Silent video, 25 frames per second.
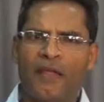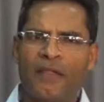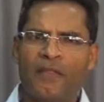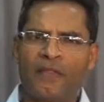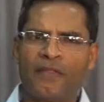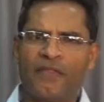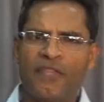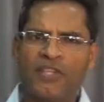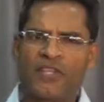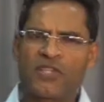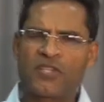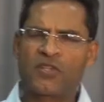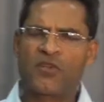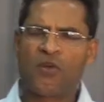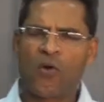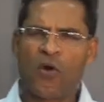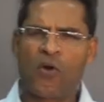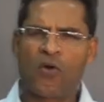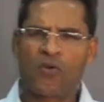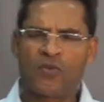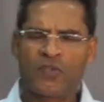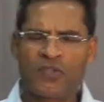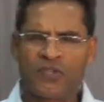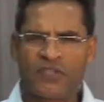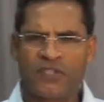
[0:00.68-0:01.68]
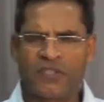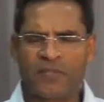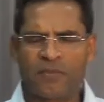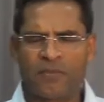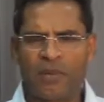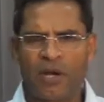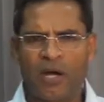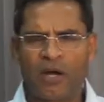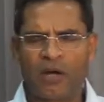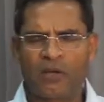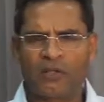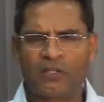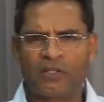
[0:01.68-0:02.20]
This course is
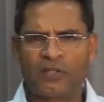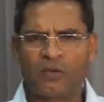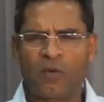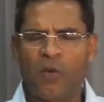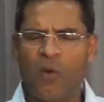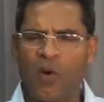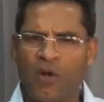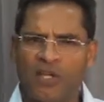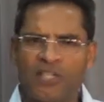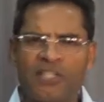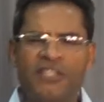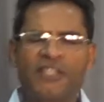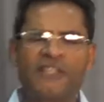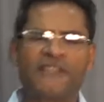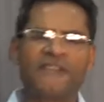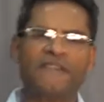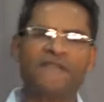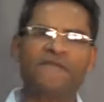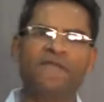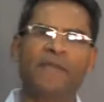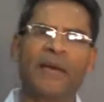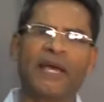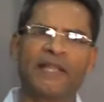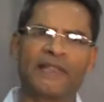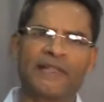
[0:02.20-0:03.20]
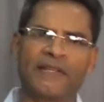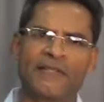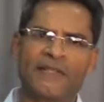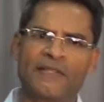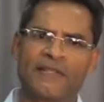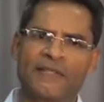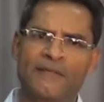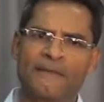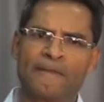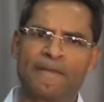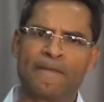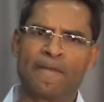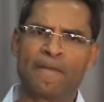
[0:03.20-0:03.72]
about qualitative
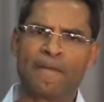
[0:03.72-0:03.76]
methods.